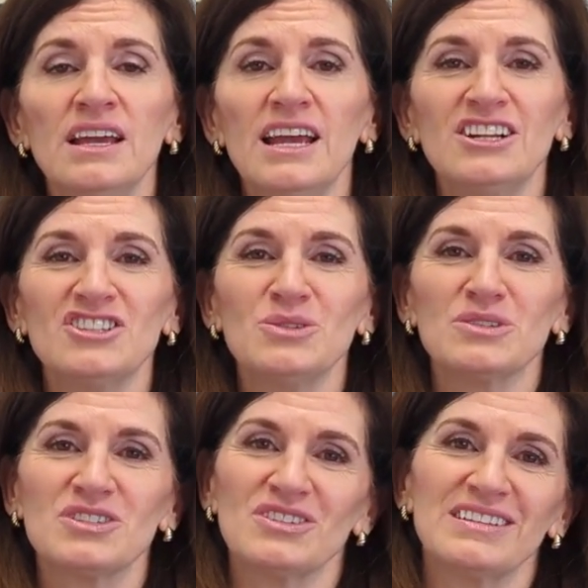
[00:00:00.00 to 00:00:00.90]
and she will
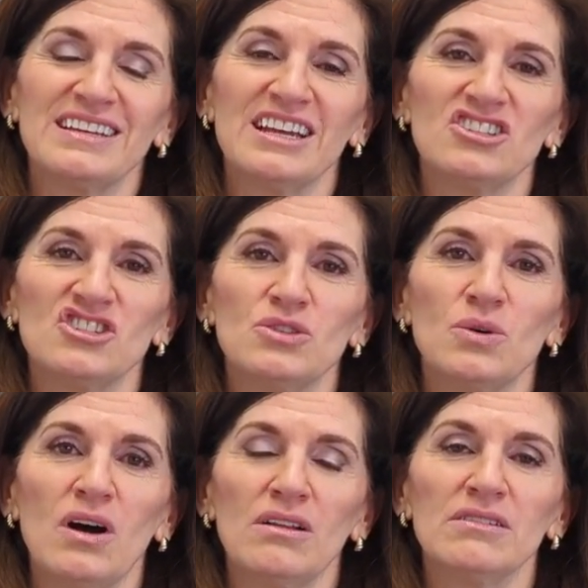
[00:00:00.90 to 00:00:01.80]
certainly get you
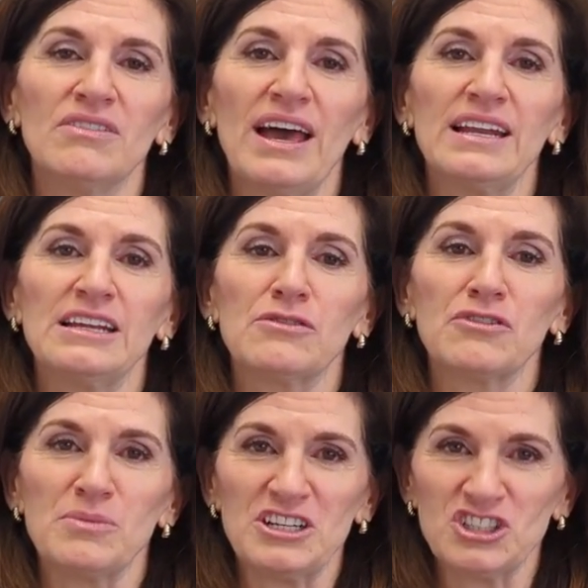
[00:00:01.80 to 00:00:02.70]
all of that
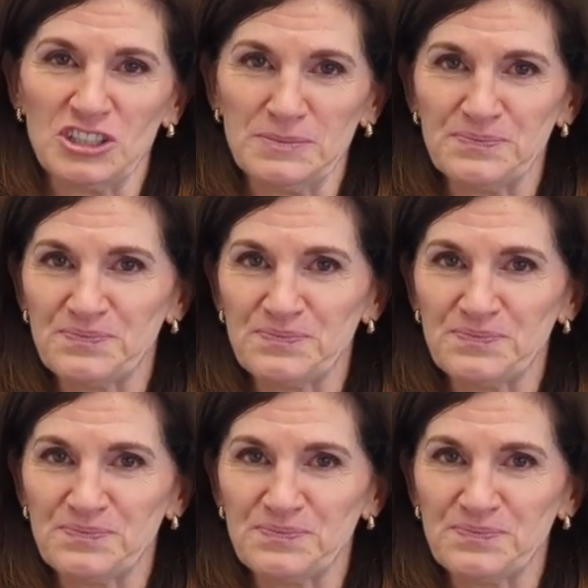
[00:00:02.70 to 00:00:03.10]
information.